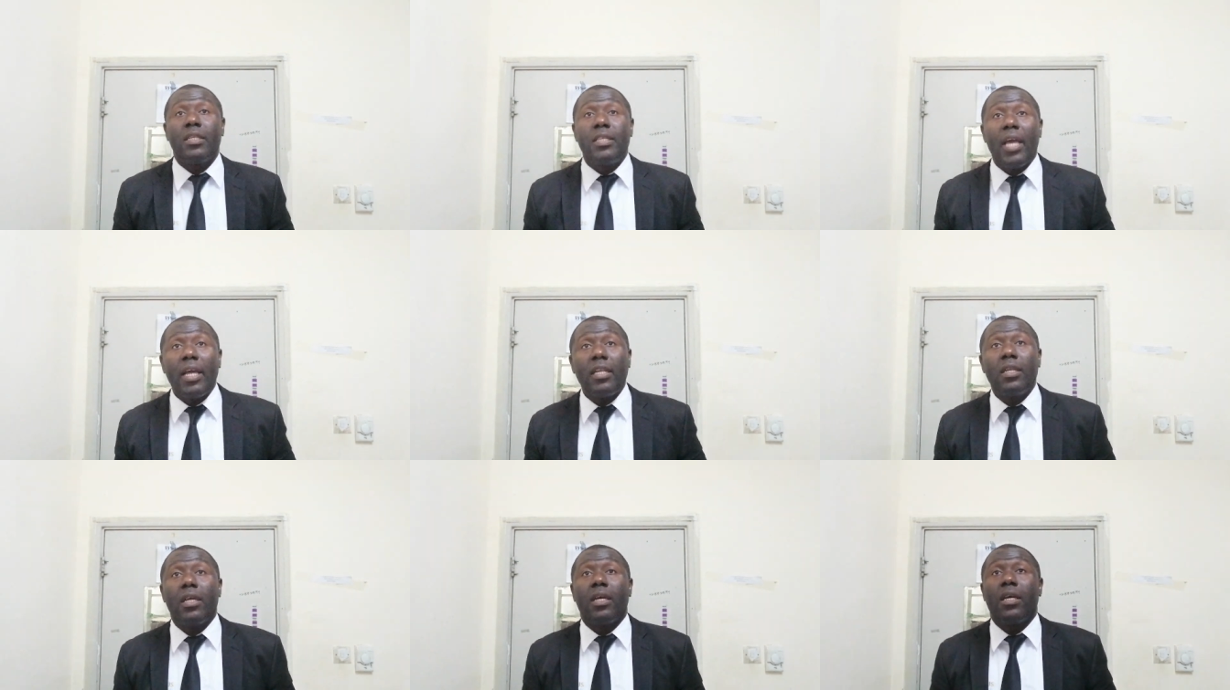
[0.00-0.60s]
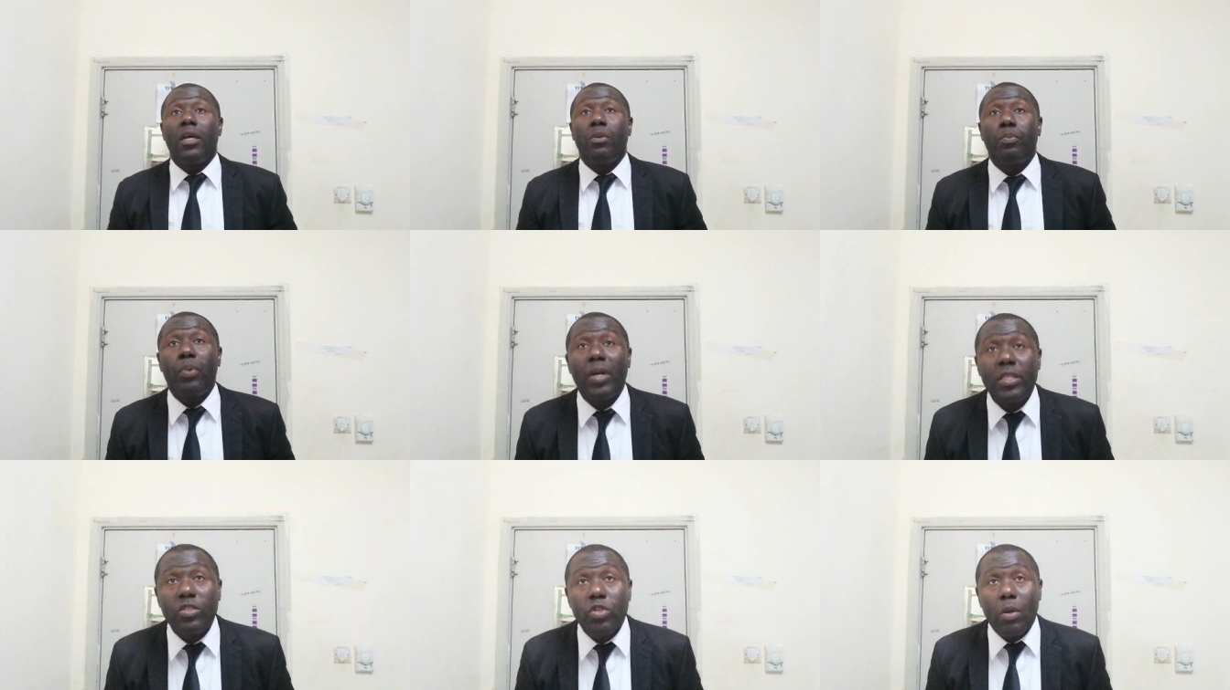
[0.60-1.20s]
Then
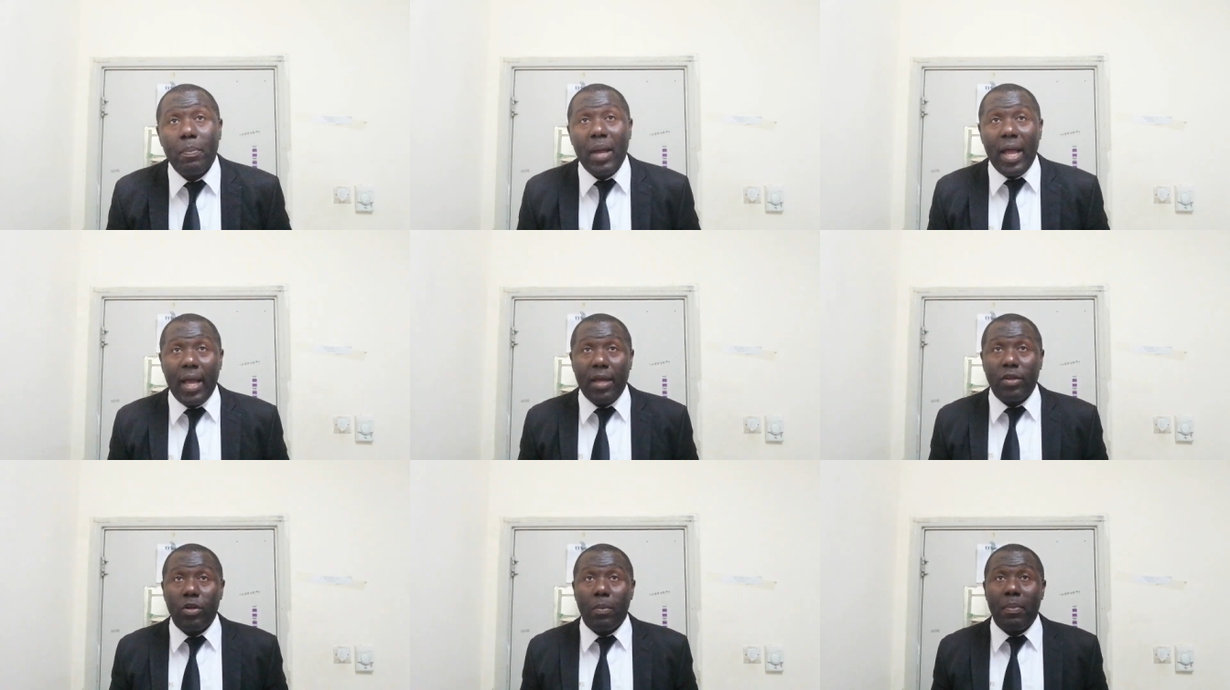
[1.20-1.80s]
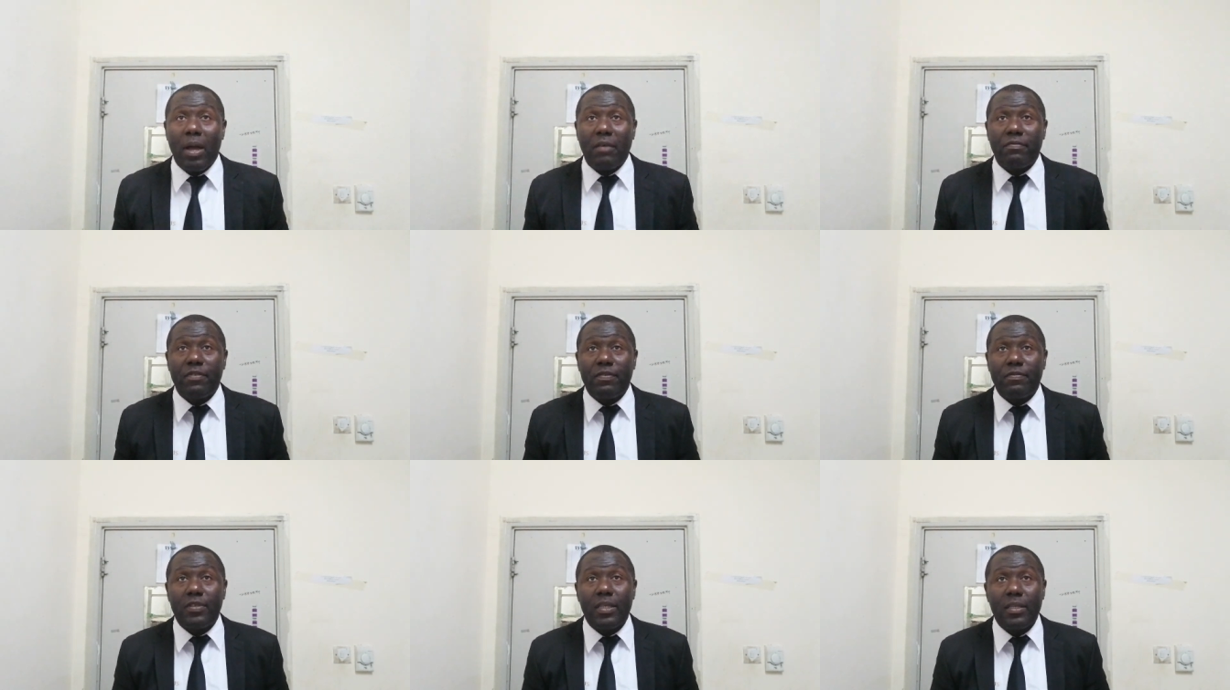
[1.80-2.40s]
point number
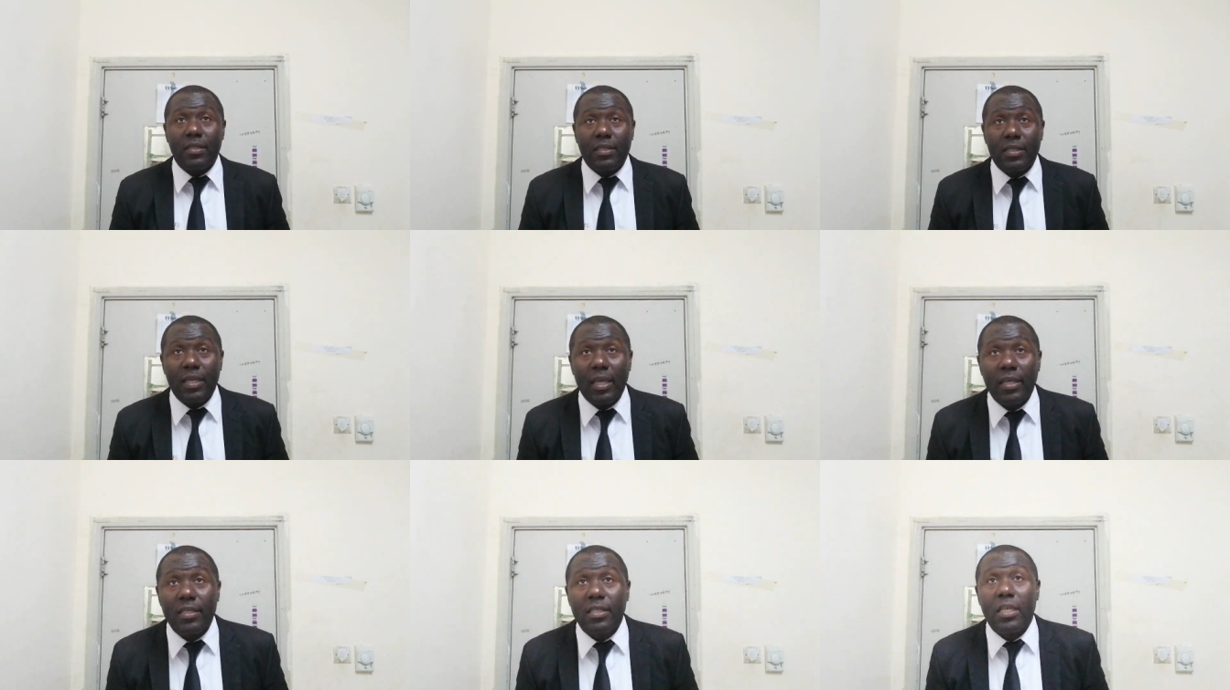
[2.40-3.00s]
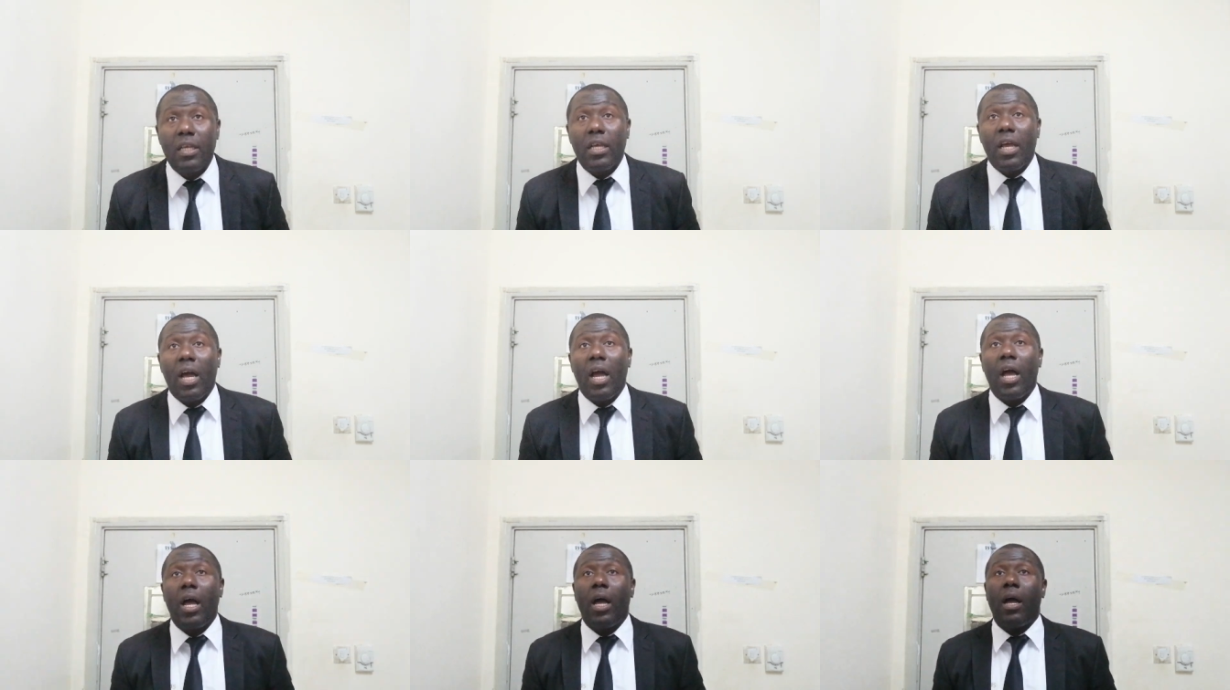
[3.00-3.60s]
15 says,
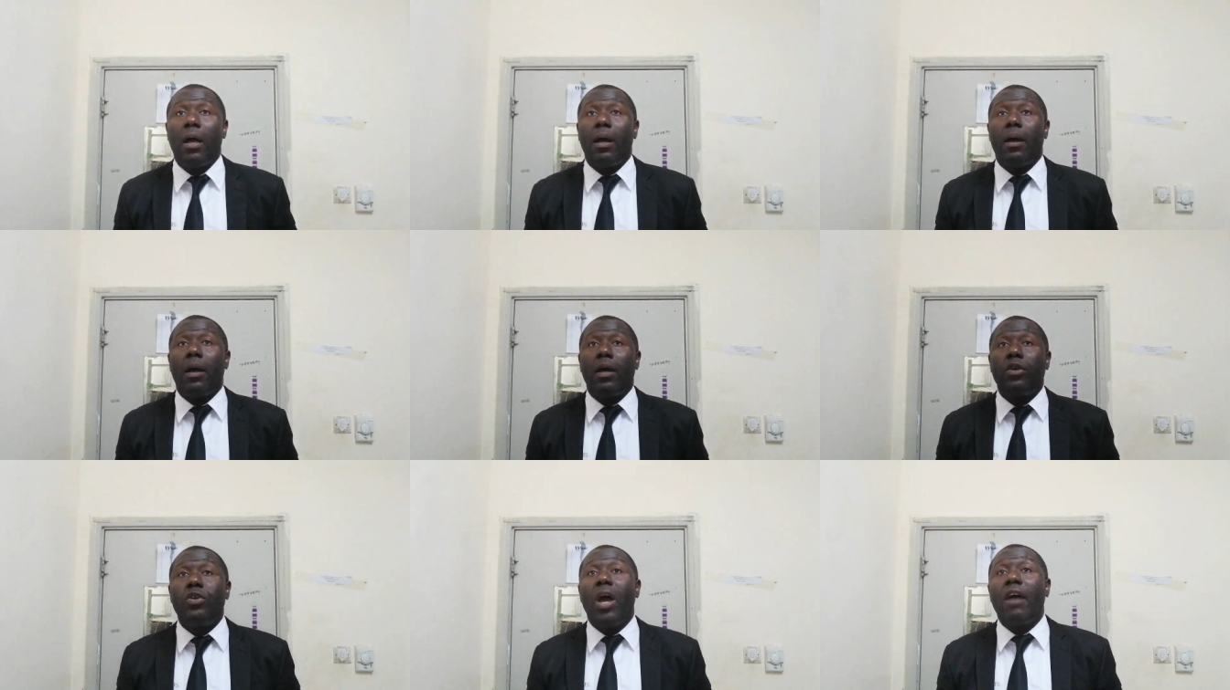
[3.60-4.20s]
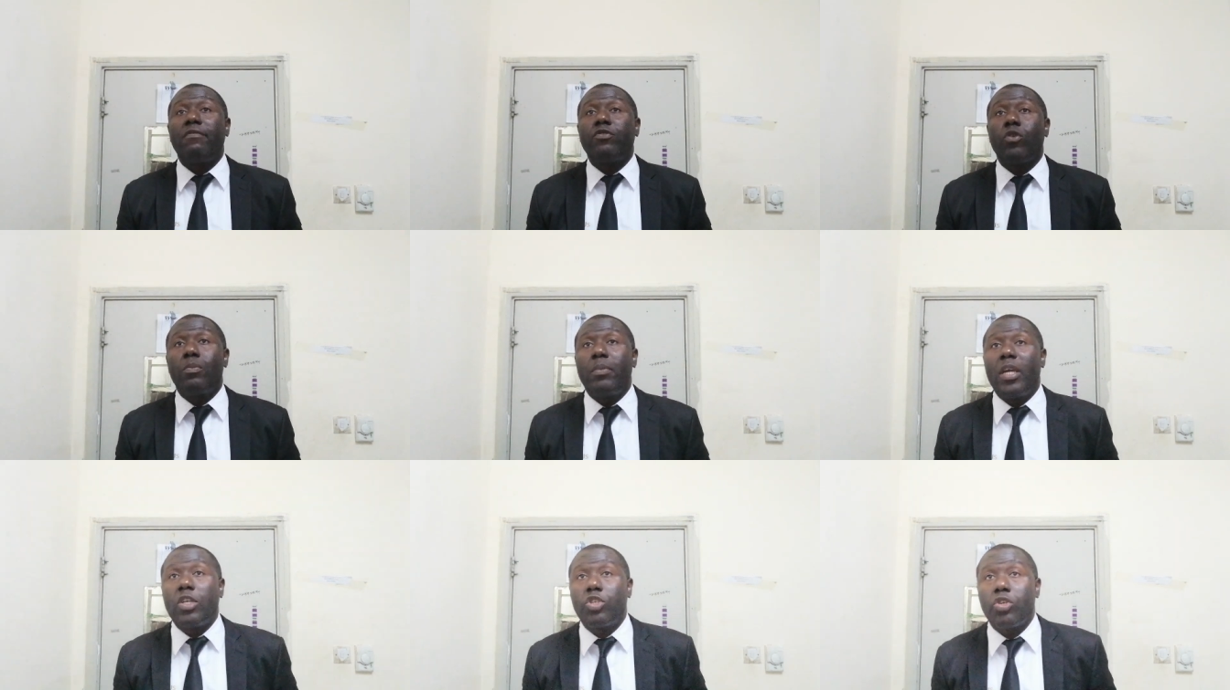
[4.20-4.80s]
you have
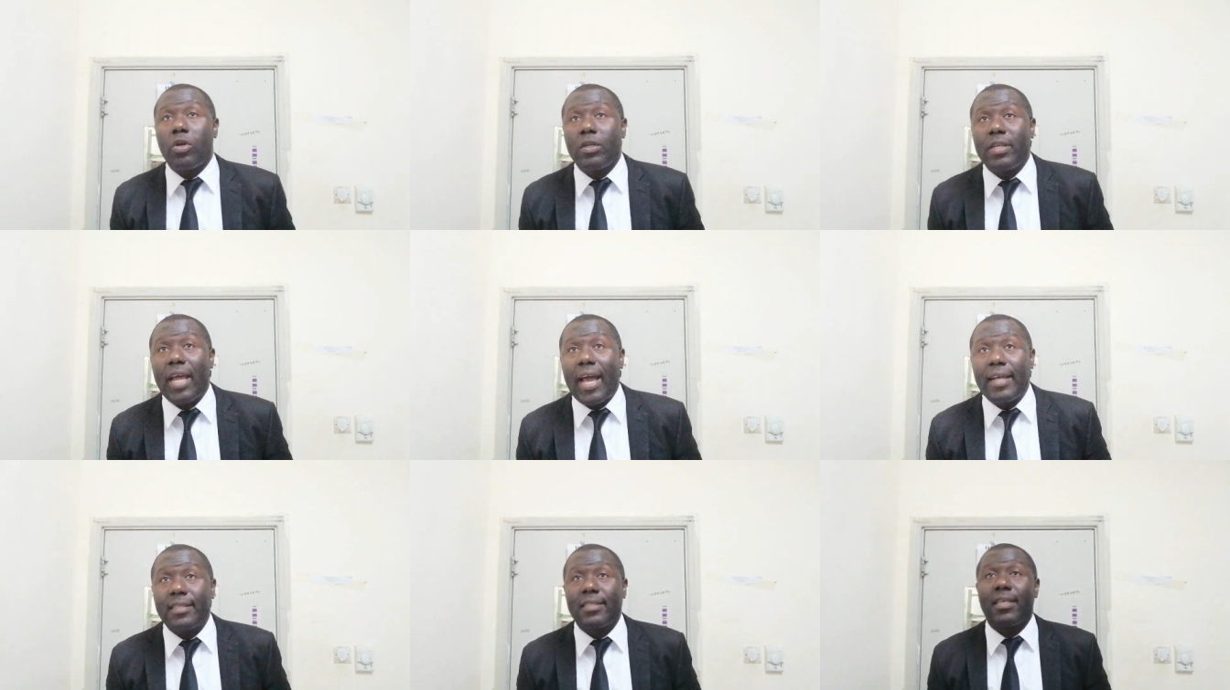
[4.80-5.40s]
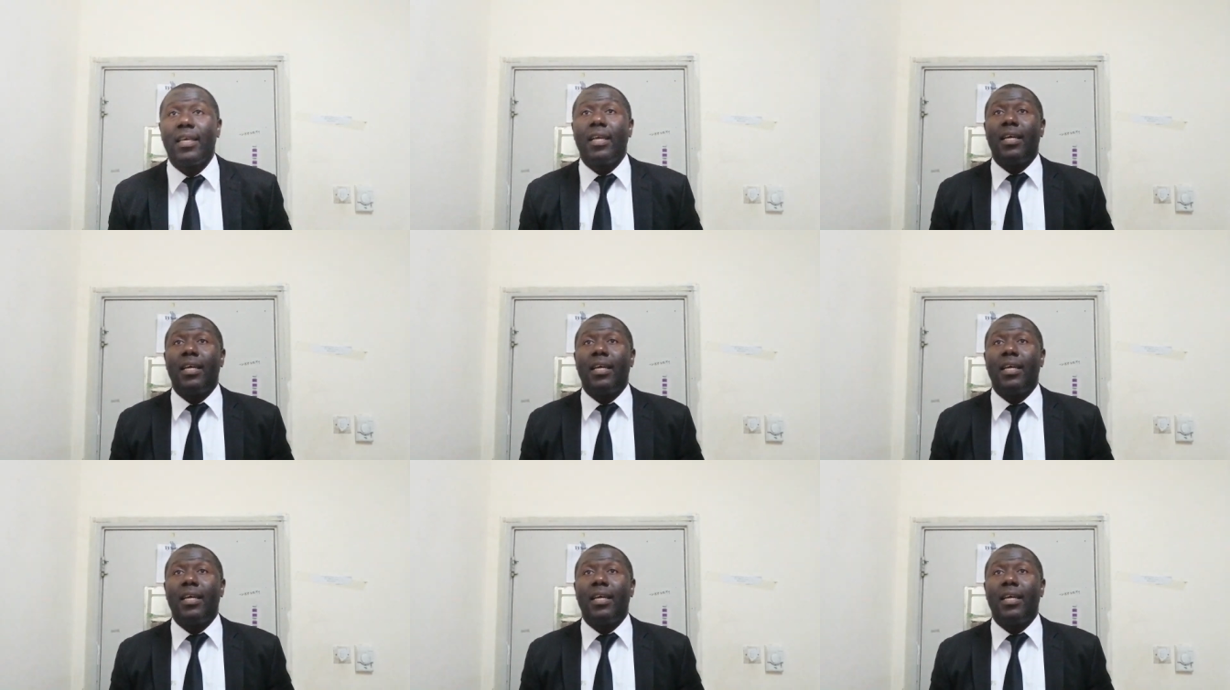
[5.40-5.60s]
to make sure that